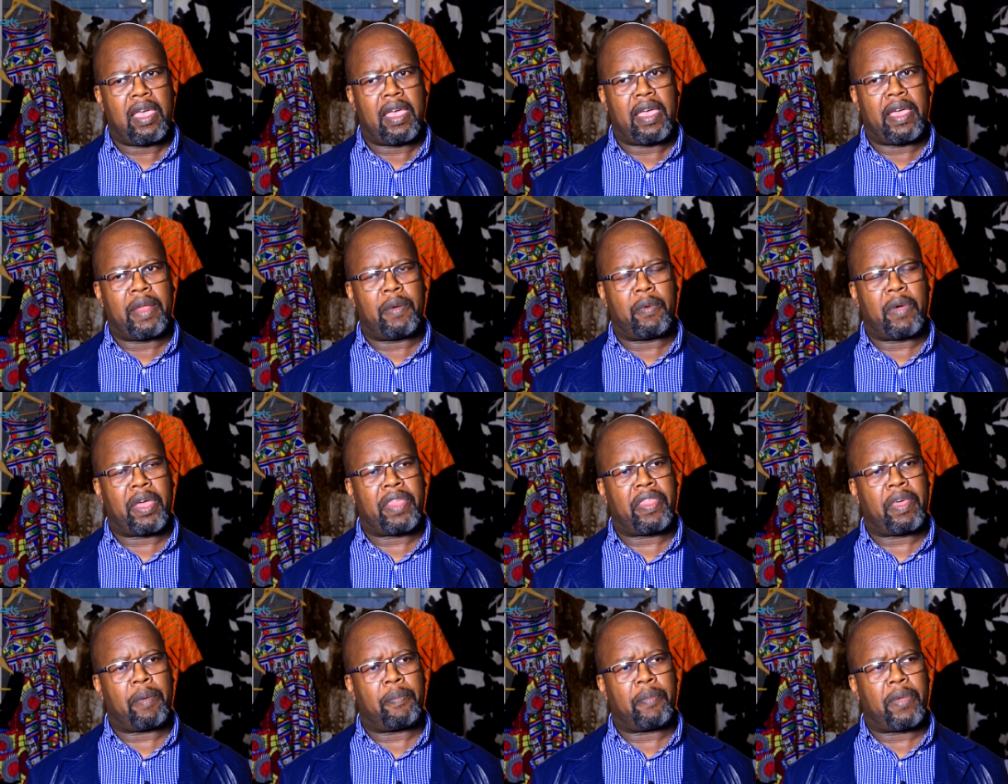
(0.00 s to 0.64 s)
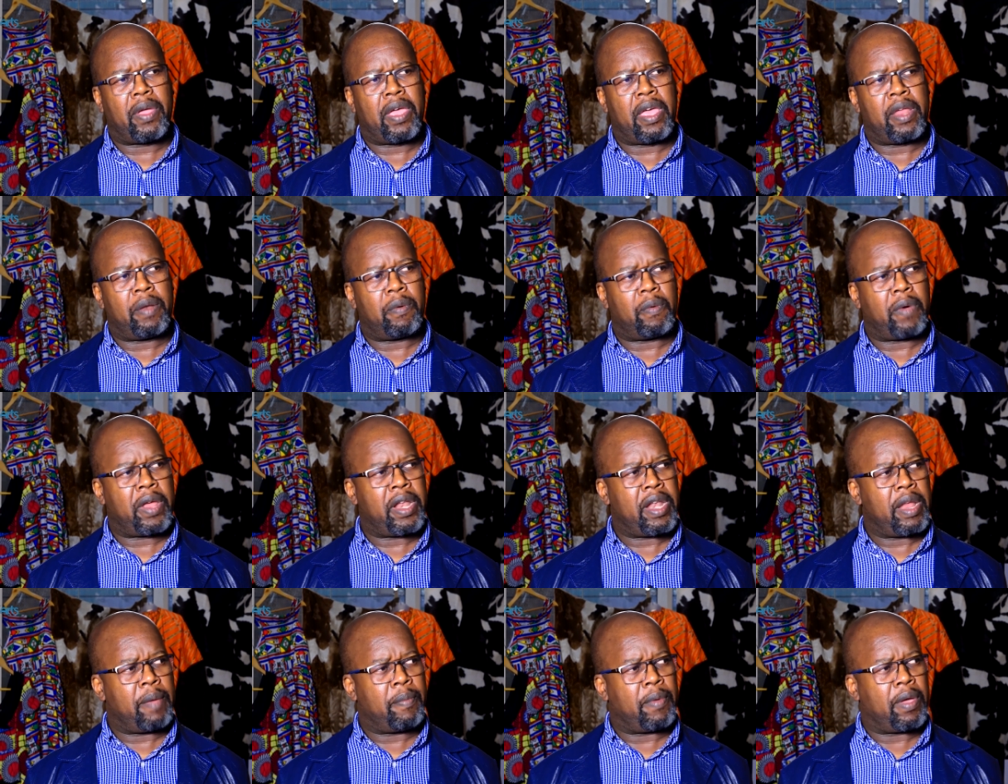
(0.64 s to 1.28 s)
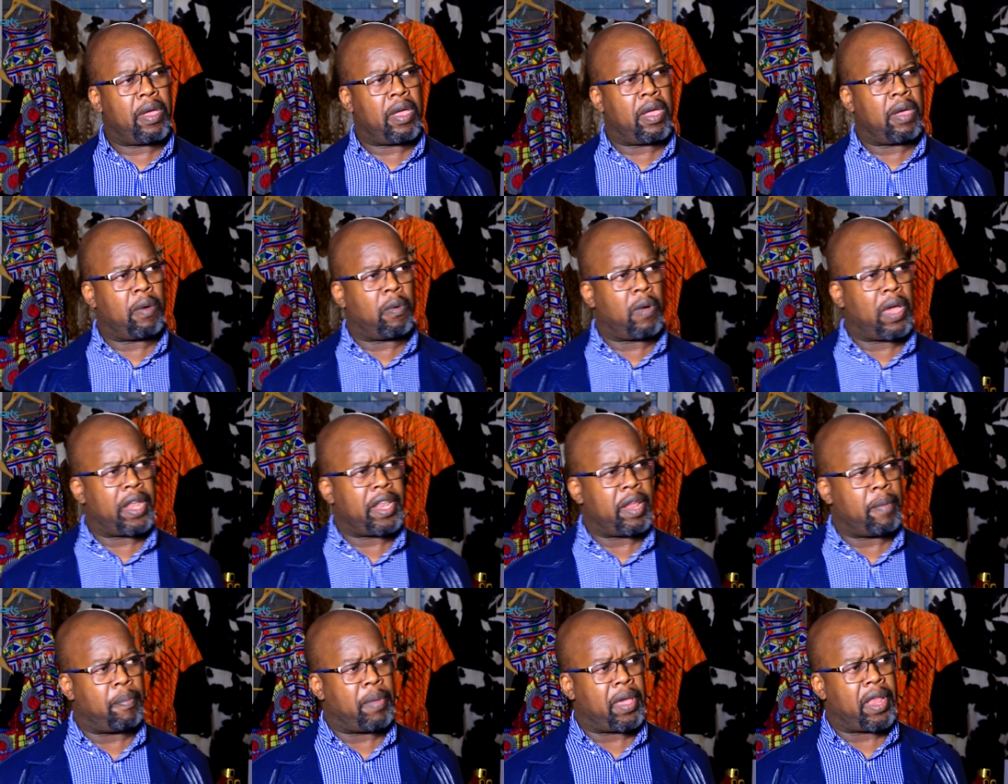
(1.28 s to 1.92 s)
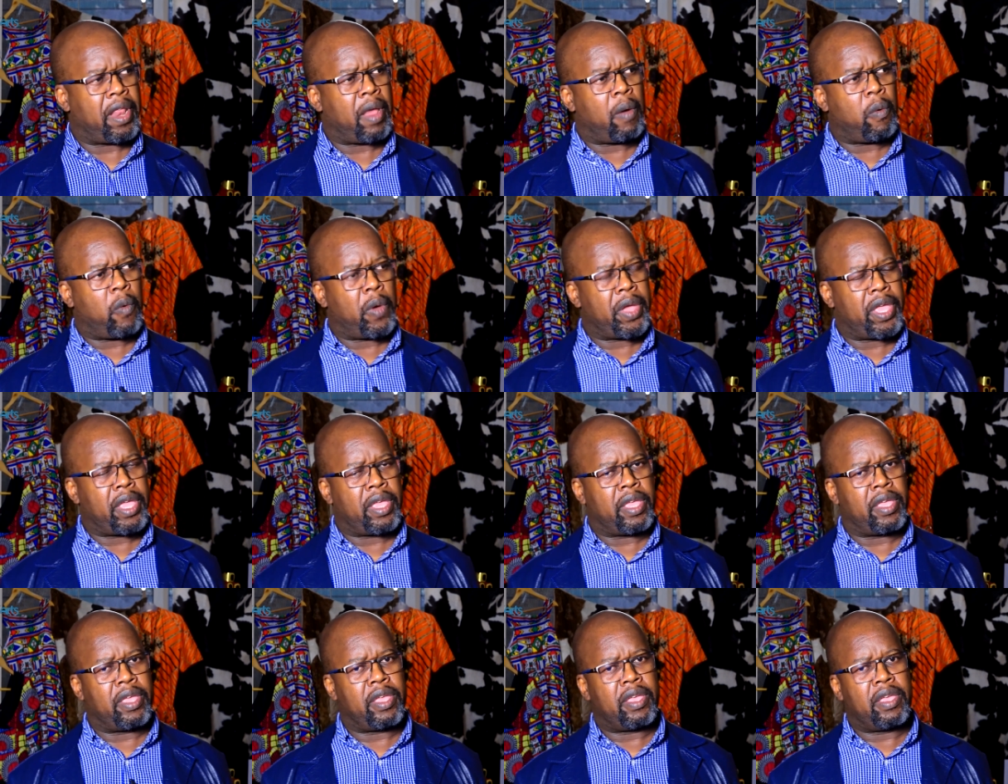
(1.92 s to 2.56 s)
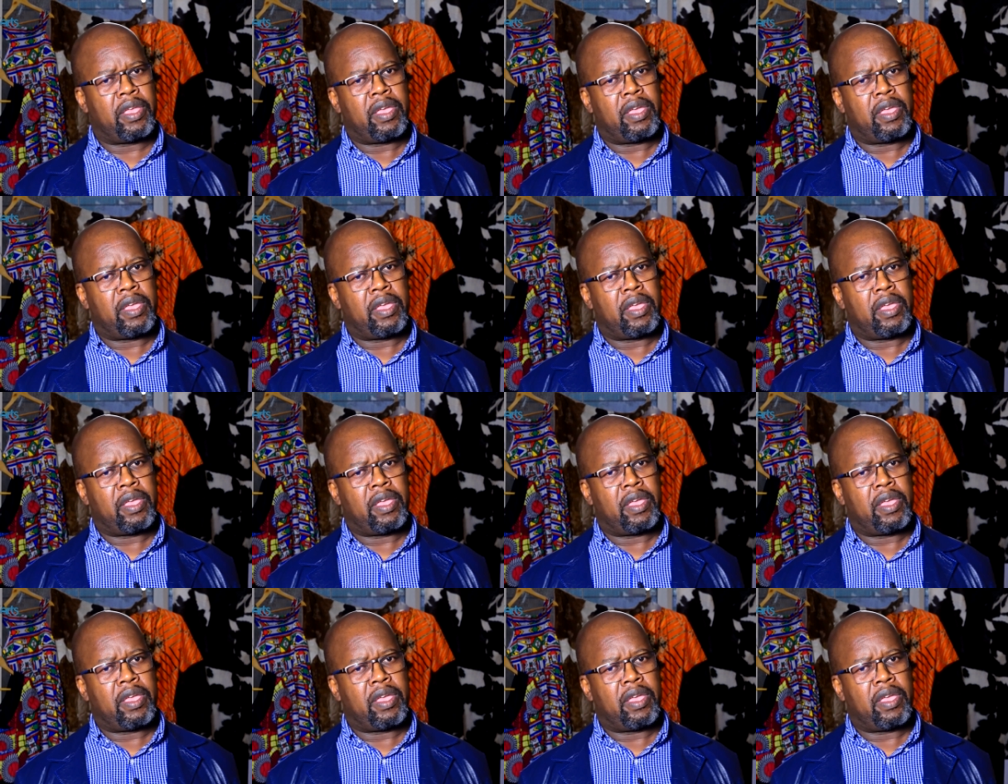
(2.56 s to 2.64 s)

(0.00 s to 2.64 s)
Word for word: and, whether, and uh, what a better way